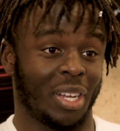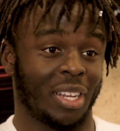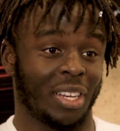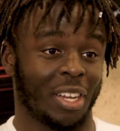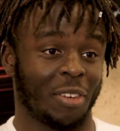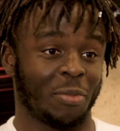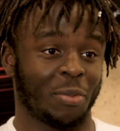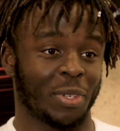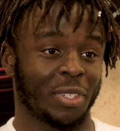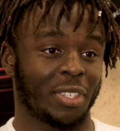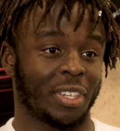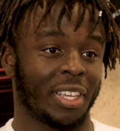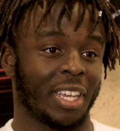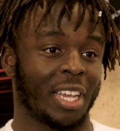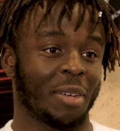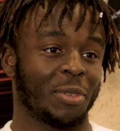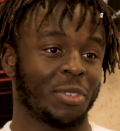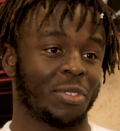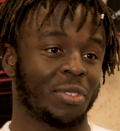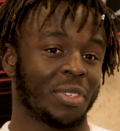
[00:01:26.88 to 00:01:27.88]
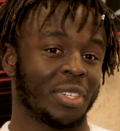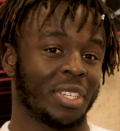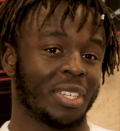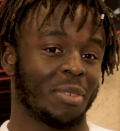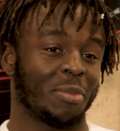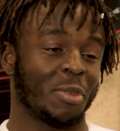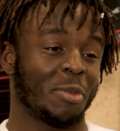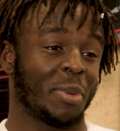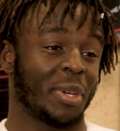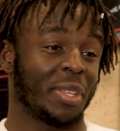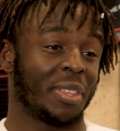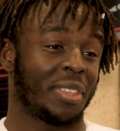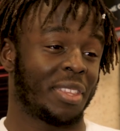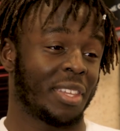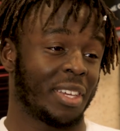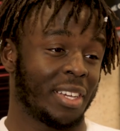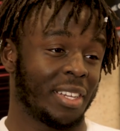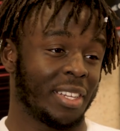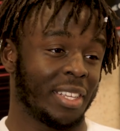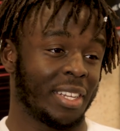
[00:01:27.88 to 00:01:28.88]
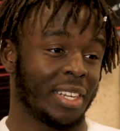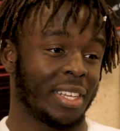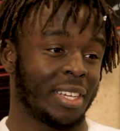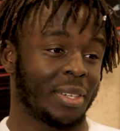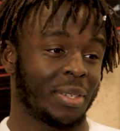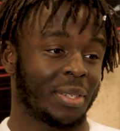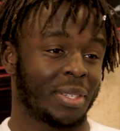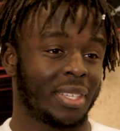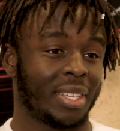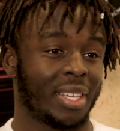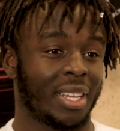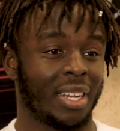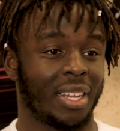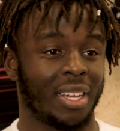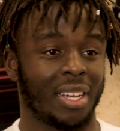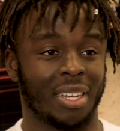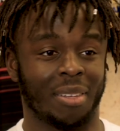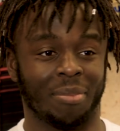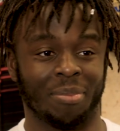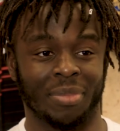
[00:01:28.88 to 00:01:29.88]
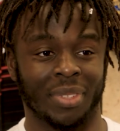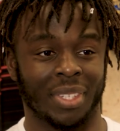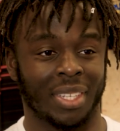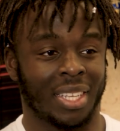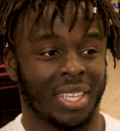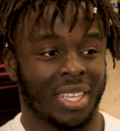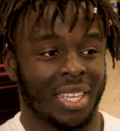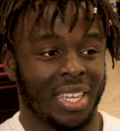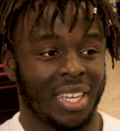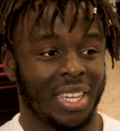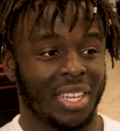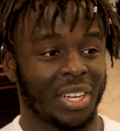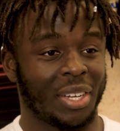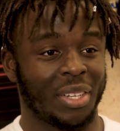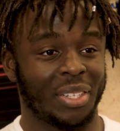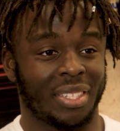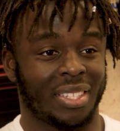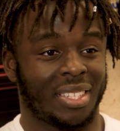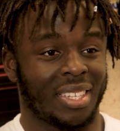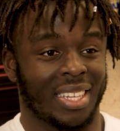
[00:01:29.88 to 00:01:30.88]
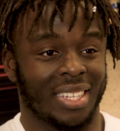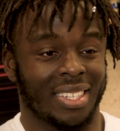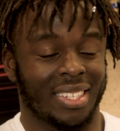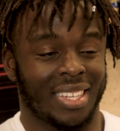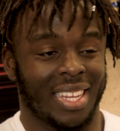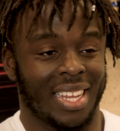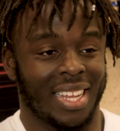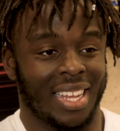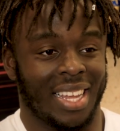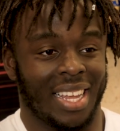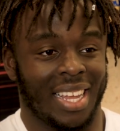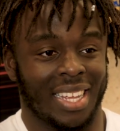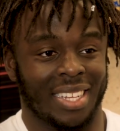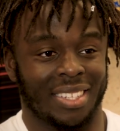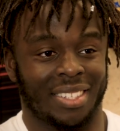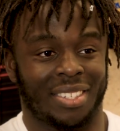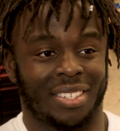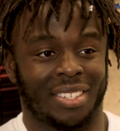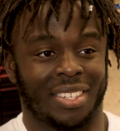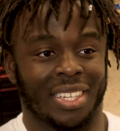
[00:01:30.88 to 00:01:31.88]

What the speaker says: love for I study chemistry. I'm in my third year now, and it's